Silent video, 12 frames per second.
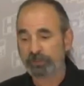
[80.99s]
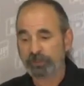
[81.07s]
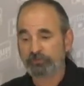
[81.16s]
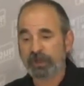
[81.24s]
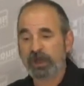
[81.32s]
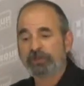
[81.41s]

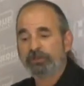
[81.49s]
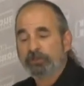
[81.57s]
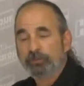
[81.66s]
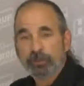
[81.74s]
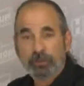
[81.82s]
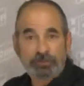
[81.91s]
If not, you
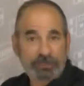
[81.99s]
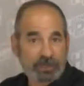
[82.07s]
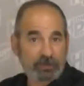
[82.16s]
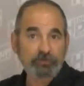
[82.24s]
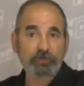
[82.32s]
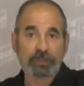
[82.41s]
can plumb it
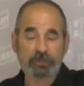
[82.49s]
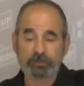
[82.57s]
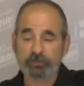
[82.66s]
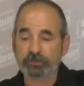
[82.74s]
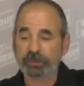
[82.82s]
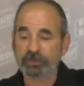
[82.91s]
down
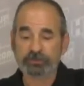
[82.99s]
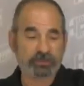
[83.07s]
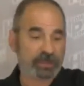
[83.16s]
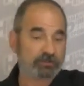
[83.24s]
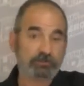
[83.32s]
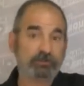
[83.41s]
and you get
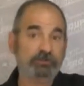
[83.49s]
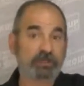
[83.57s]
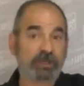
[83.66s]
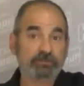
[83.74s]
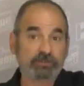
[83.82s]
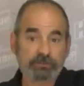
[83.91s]
exactly the
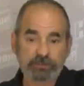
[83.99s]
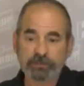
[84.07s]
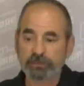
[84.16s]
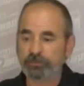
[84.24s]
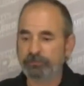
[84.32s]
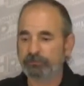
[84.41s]
size that you
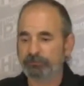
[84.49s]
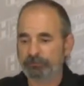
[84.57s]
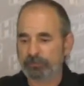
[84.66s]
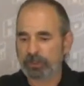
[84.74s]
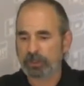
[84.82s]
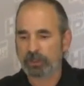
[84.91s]
need.
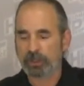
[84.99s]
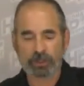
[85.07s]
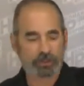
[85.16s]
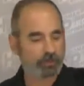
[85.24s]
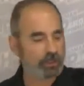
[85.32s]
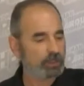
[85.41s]

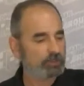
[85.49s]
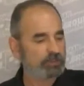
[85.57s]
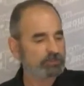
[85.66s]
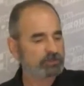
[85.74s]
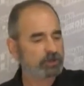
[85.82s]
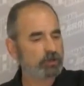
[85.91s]

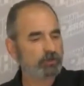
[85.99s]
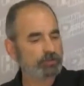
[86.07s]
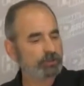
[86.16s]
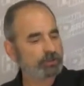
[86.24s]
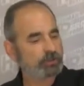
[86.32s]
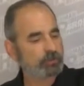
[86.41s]
Let's start over
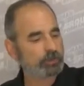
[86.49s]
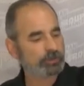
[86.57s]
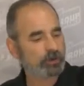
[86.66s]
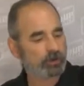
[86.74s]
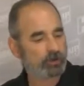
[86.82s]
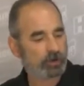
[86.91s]
here with
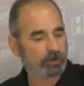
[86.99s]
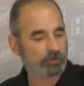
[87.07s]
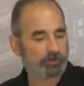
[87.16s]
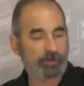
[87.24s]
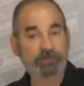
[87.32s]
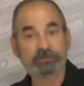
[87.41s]
our
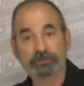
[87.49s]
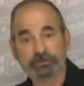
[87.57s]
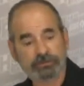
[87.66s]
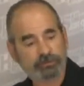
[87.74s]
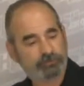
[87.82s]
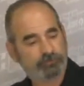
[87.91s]

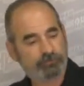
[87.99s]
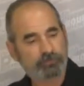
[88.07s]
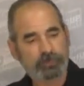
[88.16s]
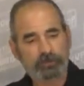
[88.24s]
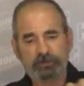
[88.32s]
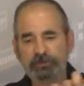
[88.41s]
bases.
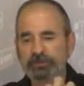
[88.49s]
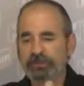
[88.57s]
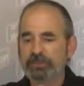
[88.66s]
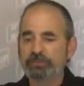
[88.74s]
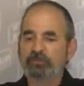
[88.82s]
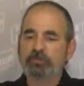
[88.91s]
This is
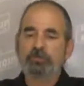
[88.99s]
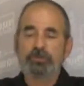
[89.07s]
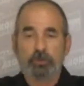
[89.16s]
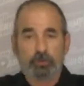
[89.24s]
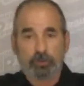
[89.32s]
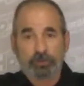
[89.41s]
a true
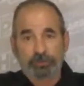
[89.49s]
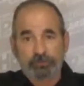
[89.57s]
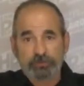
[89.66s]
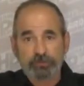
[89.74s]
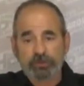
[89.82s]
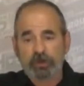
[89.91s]
dual, and the
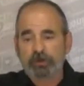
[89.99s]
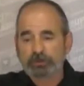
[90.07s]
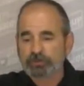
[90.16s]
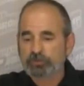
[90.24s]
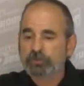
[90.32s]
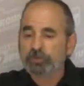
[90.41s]
reason we call it a
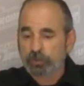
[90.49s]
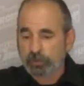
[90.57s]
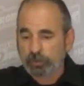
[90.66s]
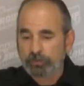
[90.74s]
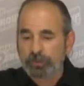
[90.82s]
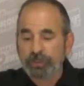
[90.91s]
true
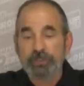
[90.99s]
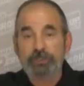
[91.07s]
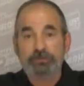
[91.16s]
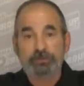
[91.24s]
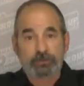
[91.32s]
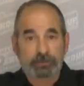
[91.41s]
dual is
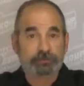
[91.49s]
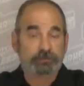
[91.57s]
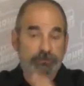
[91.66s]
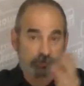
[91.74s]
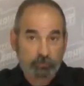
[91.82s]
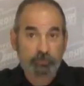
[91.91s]
because
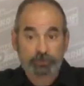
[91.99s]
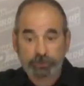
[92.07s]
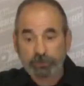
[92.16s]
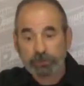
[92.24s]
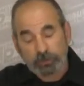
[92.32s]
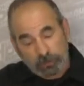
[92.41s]
it
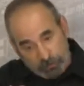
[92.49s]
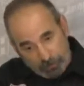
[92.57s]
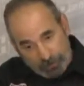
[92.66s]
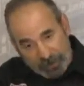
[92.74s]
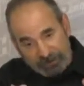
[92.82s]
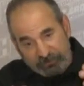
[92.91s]
truly
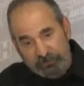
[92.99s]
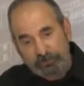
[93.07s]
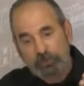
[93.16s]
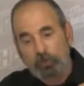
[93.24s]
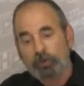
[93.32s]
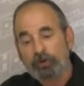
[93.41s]
passes
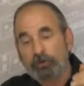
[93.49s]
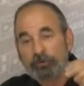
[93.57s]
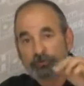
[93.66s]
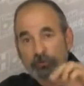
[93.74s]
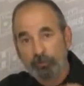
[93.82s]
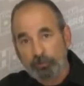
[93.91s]
the oil
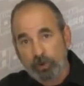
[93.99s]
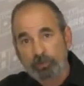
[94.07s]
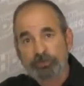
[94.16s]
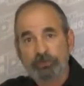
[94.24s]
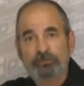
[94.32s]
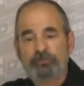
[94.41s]
through
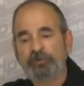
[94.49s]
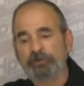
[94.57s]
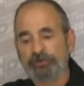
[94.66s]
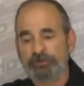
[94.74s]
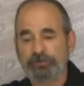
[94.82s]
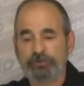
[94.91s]
both of the
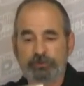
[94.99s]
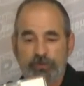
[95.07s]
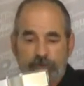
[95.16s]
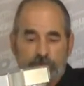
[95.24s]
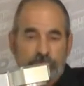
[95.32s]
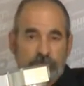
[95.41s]
filters. We
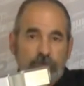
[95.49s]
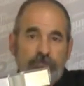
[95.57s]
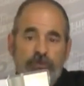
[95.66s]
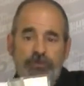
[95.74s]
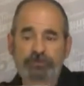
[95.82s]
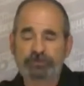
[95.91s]
put two
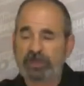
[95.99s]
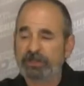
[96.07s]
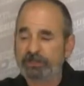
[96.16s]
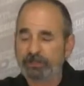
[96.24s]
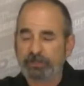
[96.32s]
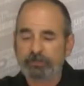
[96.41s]
filters on
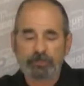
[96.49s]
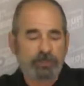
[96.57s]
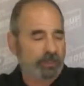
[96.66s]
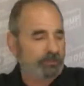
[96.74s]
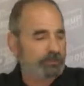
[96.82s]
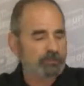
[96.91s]
here,
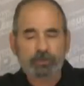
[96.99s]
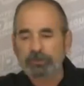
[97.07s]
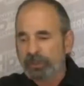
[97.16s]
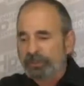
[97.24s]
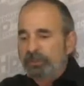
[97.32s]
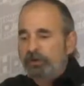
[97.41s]
and this one,
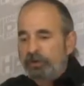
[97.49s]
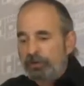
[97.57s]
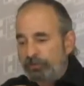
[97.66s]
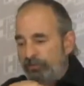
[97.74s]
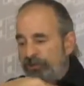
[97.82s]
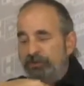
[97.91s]
like all
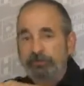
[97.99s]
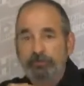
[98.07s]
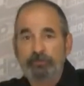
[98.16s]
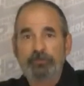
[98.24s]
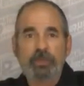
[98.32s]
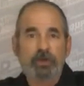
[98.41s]
the rest of
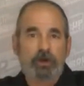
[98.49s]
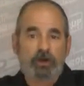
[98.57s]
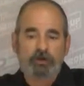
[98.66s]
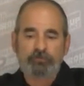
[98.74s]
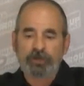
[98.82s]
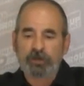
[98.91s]
them,
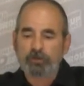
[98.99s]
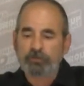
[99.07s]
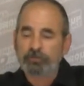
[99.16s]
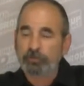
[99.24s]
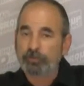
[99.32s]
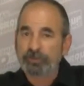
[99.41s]
are available
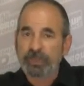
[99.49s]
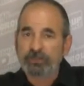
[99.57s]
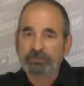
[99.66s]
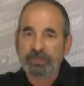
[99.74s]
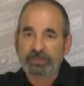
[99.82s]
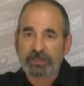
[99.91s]
for
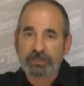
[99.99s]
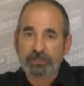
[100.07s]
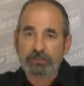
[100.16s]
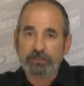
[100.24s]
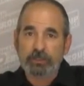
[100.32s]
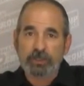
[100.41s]

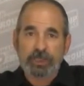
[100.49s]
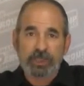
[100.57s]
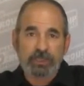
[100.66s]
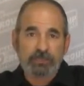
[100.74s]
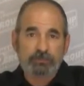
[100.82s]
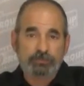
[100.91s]
PH8A,
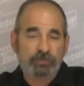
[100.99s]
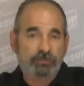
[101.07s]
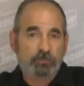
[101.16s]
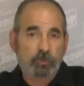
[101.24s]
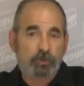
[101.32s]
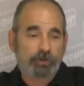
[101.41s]

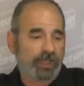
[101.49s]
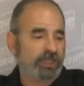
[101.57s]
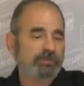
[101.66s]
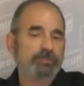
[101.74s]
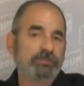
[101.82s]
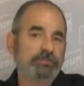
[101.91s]
HP4, and
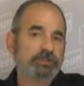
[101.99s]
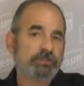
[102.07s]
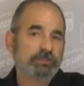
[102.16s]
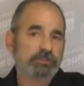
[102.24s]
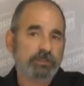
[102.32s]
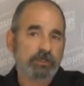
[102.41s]

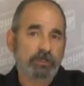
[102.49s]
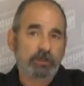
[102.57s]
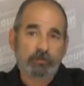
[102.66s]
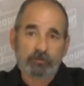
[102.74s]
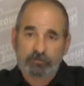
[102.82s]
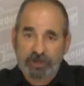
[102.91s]
HP6
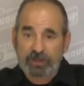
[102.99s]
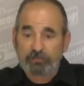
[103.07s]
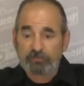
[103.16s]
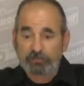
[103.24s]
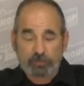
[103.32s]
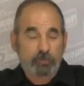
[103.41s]

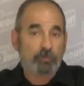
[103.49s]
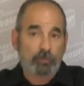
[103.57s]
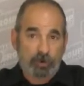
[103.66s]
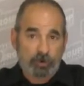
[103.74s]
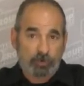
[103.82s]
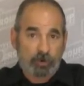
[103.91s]
FRAM
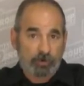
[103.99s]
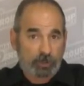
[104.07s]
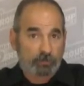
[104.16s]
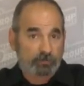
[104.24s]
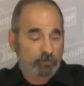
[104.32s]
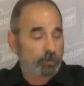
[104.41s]
part
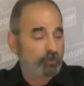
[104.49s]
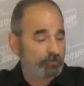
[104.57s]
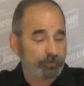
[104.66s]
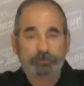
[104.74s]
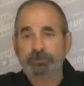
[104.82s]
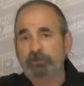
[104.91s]
number oil
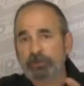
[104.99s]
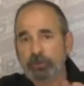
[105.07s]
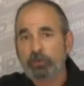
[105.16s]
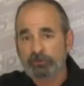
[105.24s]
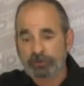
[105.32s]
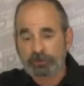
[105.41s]
filters or
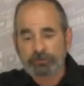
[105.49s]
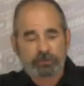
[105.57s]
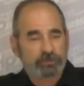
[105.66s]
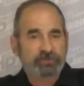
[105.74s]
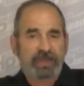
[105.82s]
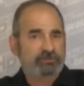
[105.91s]
equivalent. It
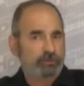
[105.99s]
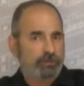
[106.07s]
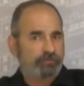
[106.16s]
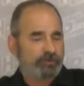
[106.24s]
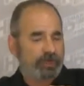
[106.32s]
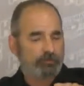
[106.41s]
doesn't have to be a
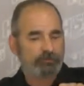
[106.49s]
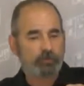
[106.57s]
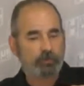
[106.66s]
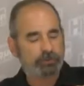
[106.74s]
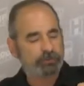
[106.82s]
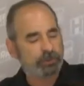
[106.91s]
FRAM, of
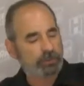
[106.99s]
course.